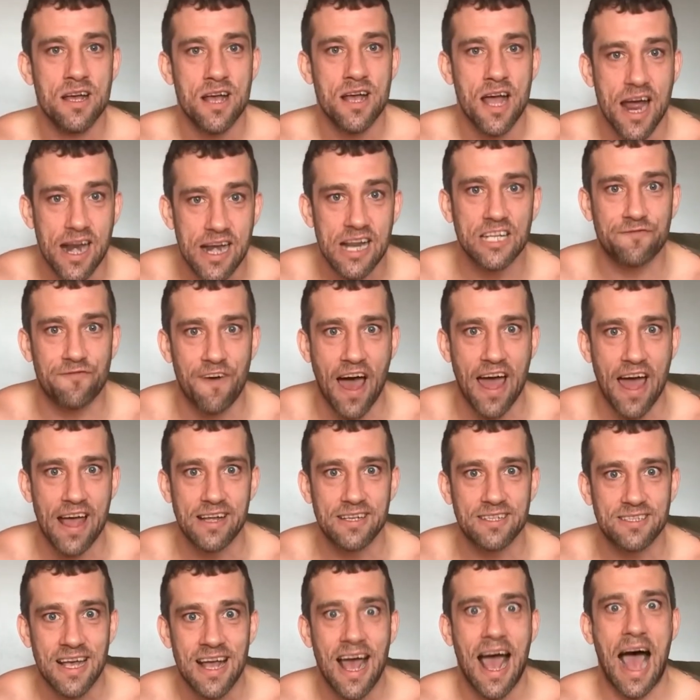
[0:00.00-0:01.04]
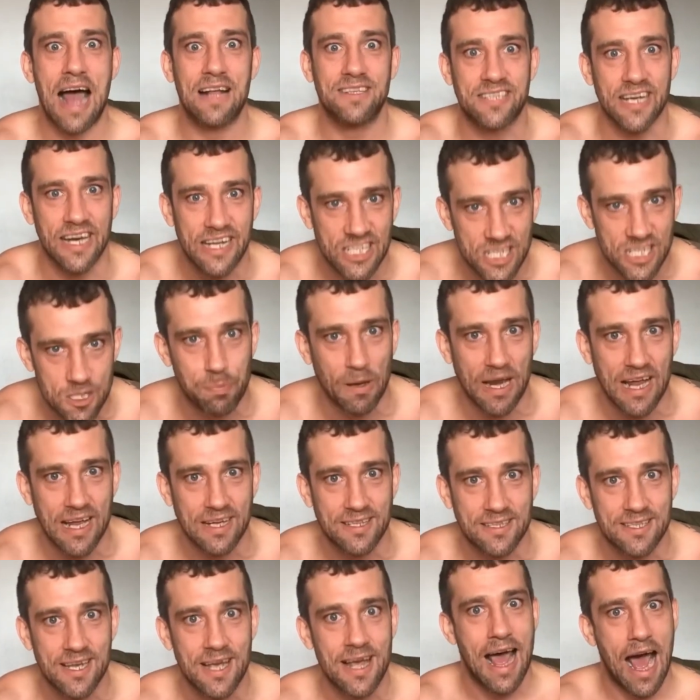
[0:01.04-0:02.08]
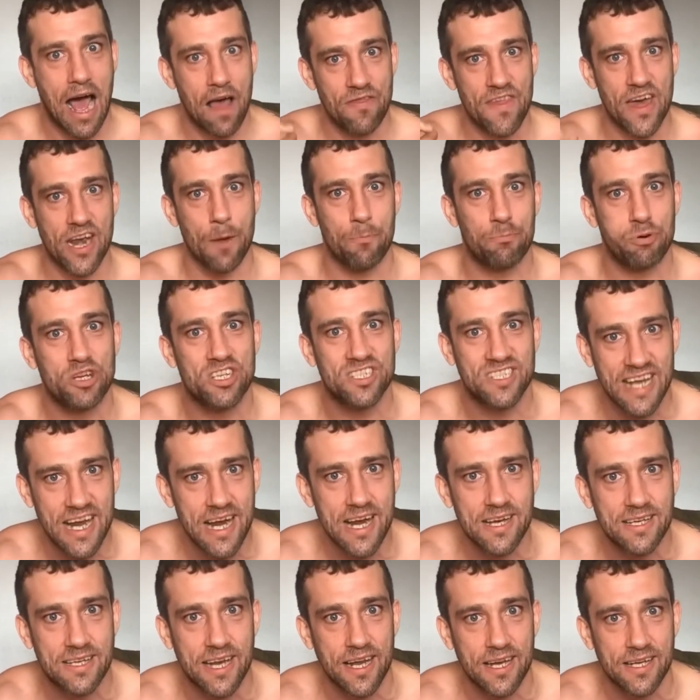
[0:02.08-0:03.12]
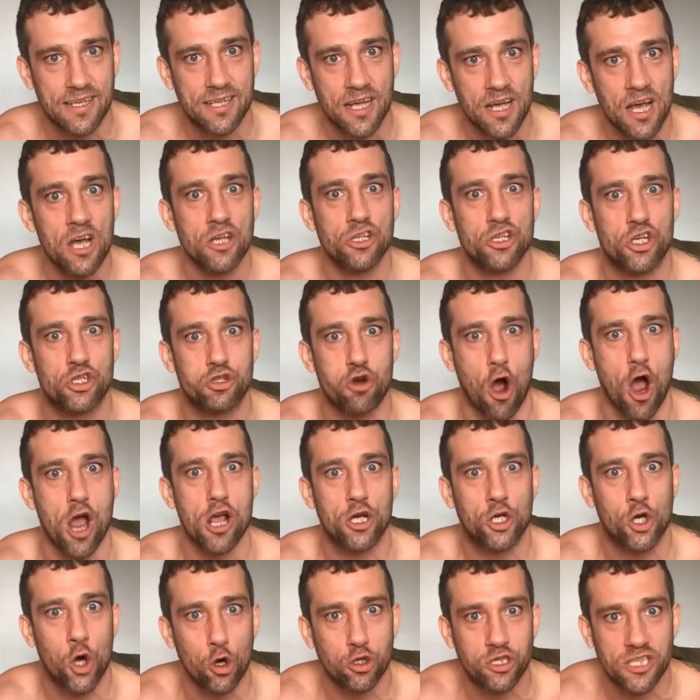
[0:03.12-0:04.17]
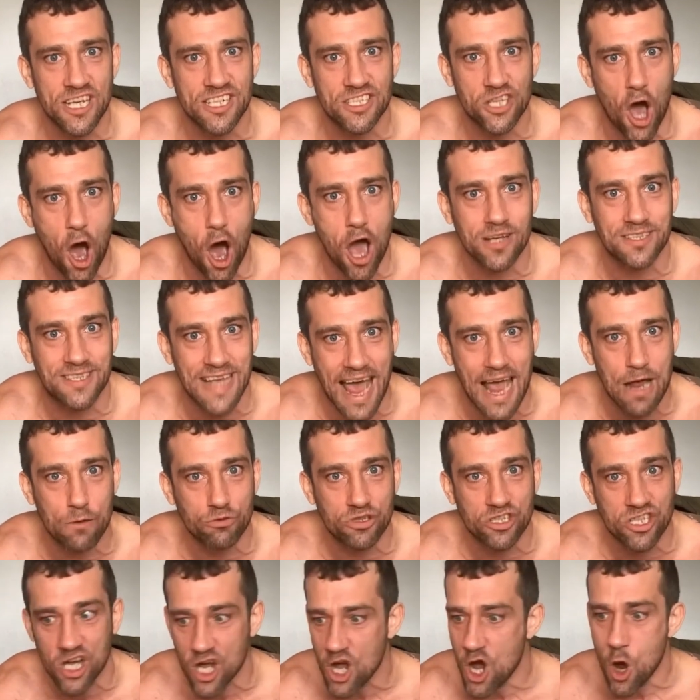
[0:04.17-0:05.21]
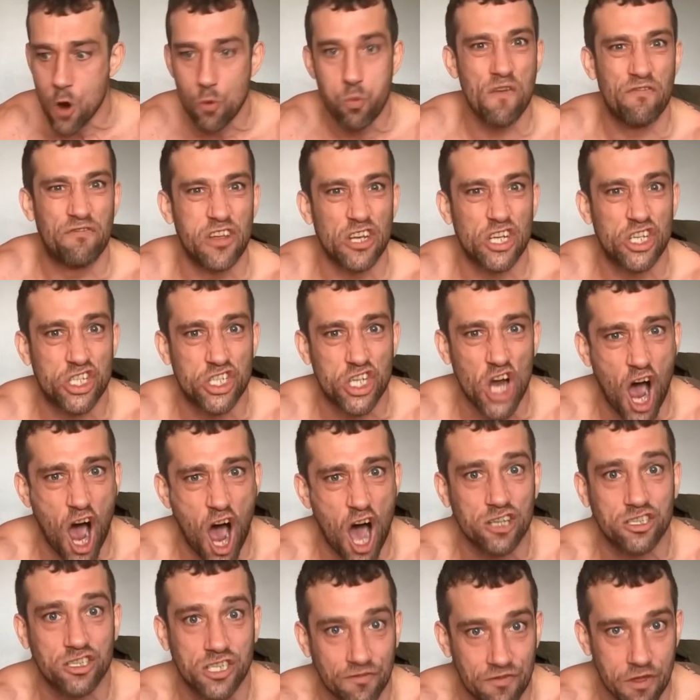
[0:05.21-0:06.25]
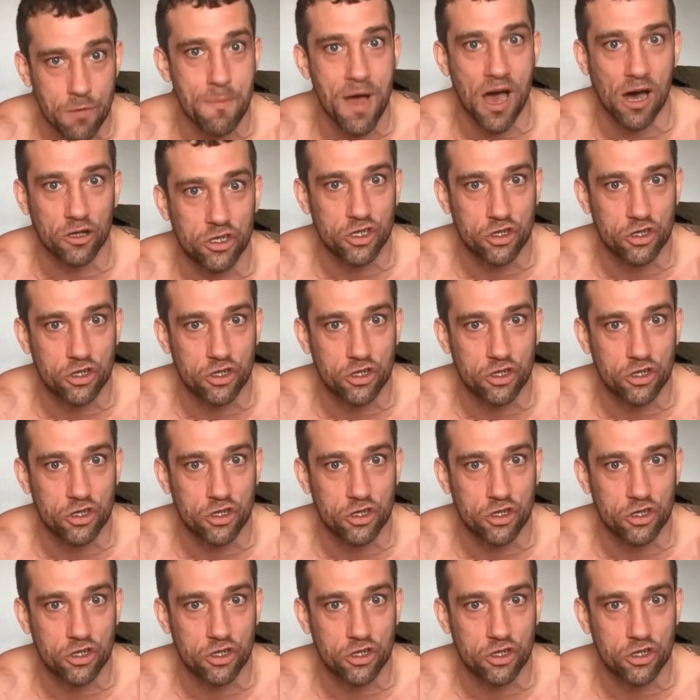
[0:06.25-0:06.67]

In his face until it split, and then I proceeded to try and cut his eyes out with the shards of the metal